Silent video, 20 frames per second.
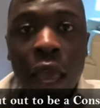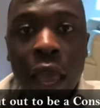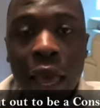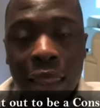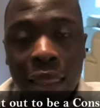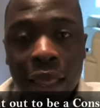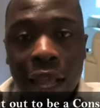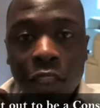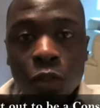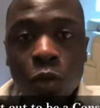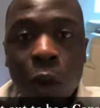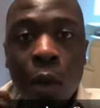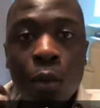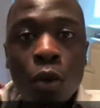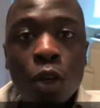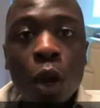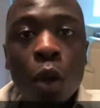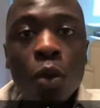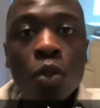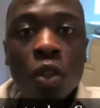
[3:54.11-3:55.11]
and that's why
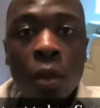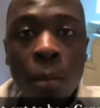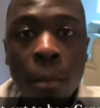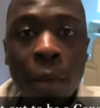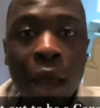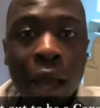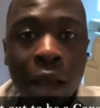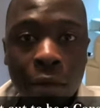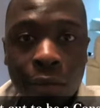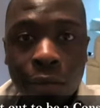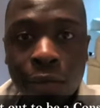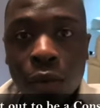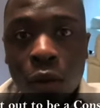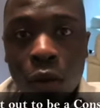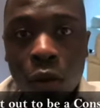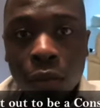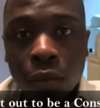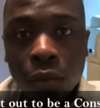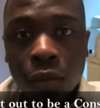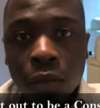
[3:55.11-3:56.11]
we go to them back and
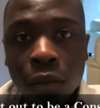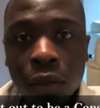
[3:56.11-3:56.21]
forth.